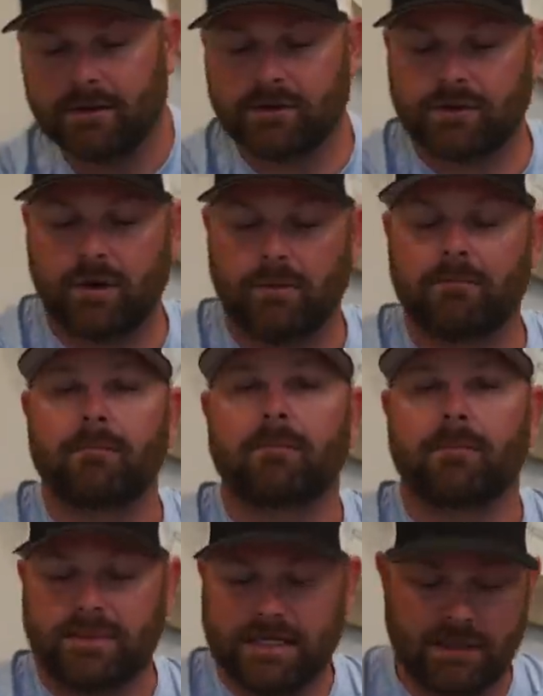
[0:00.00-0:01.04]
So
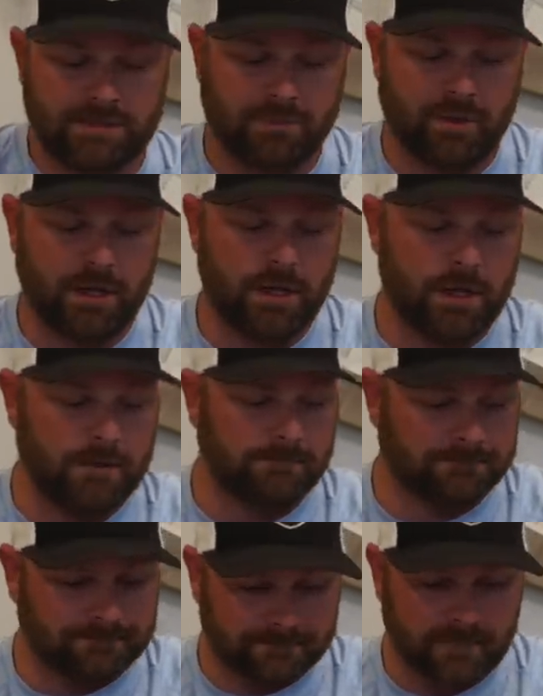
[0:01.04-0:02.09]
sounds pretty good.
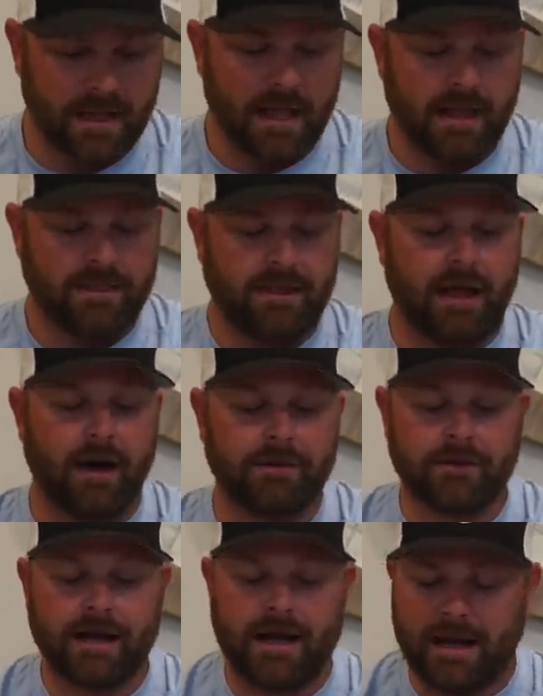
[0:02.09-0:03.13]
The
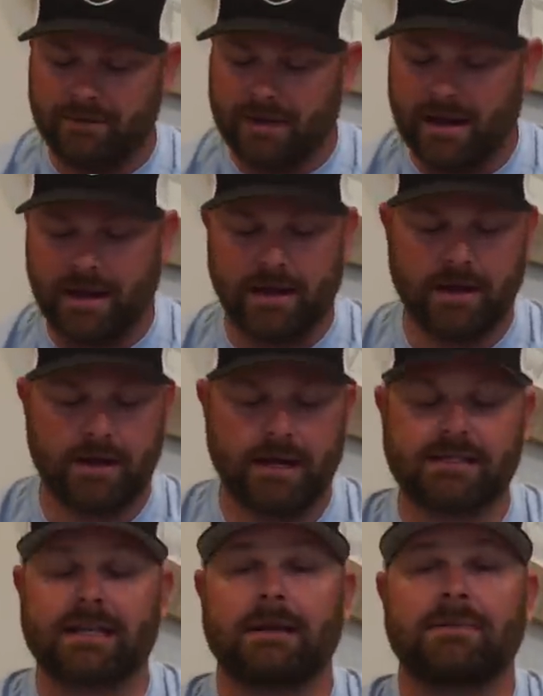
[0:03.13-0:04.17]
other guy right here
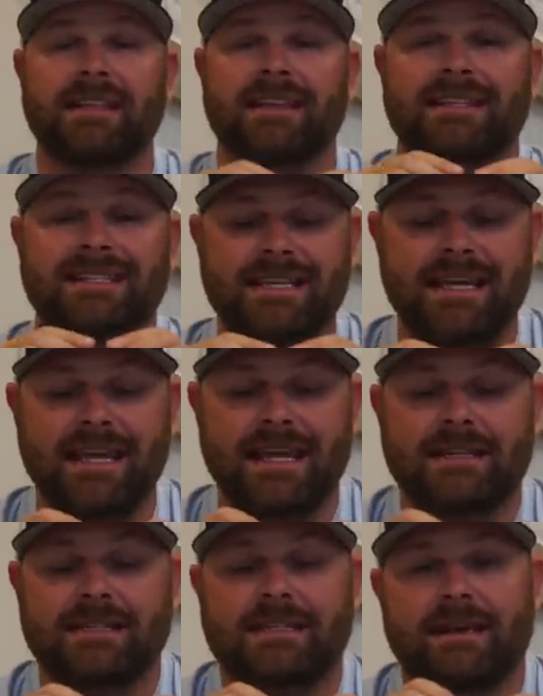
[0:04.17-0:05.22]
is going to be the
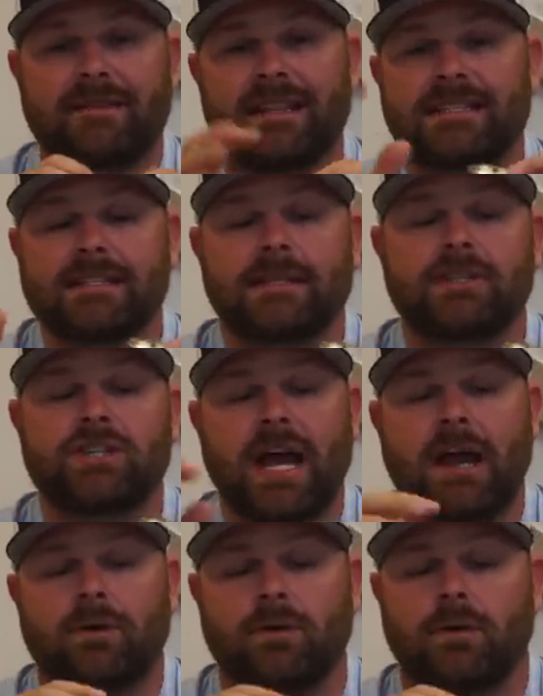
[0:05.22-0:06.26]
TN70. This is the
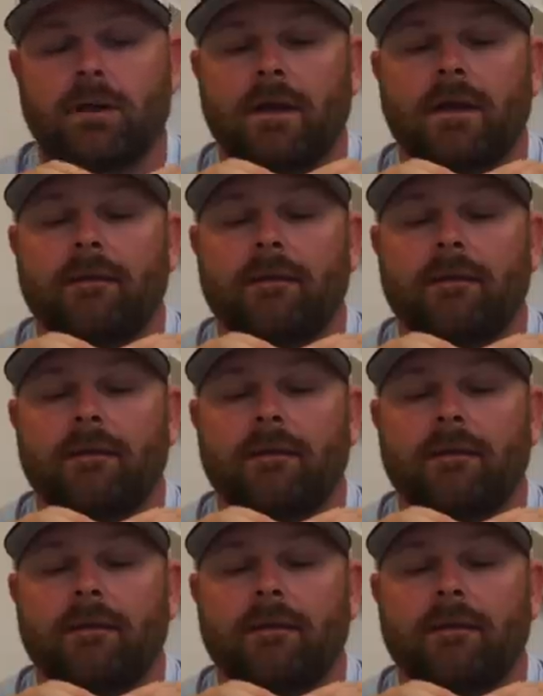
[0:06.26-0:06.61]
Jackal.